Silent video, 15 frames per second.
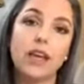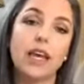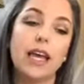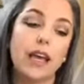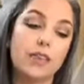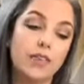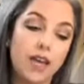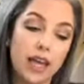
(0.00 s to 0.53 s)

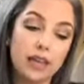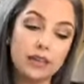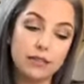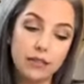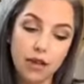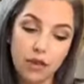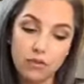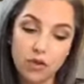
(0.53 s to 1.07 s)
And
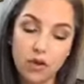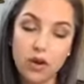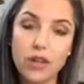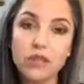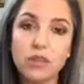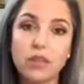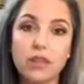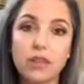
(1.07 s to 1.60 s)
then, of
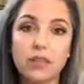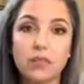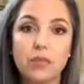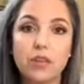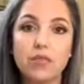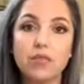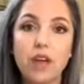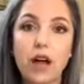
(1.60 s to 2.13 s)
course, with a little bit
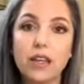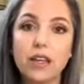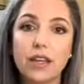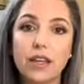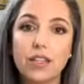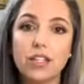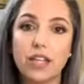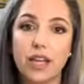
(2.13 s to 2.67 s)
of
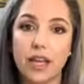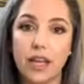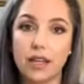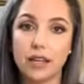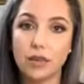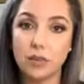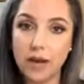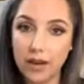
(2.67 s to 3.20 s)
knowledge and
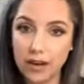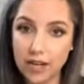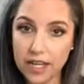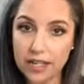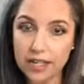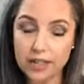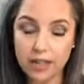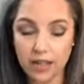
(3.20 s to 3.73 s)

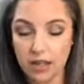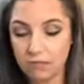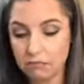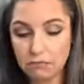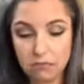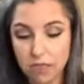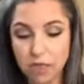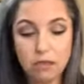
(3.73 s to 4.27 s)
awareness and
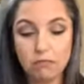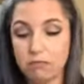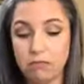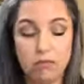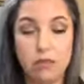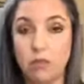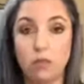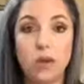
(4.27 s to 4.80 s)

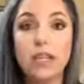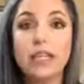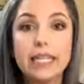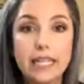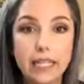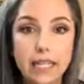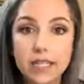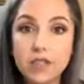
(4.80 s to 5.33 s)

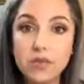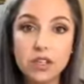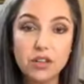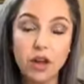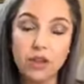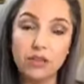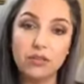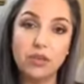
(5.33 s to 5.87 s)
willingness, which
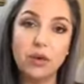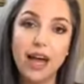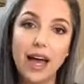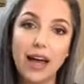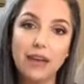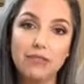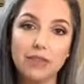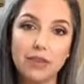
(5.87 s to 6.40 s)
all of you
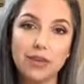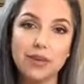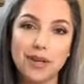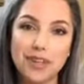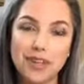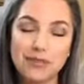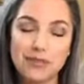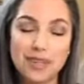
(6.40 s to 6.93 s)
have, or you wouldn't
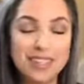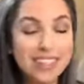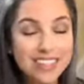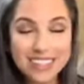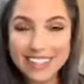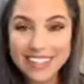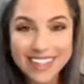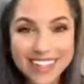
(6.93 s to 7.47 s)
even be
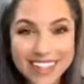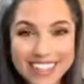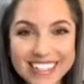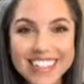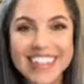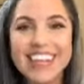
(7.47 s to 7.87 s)
listening to this,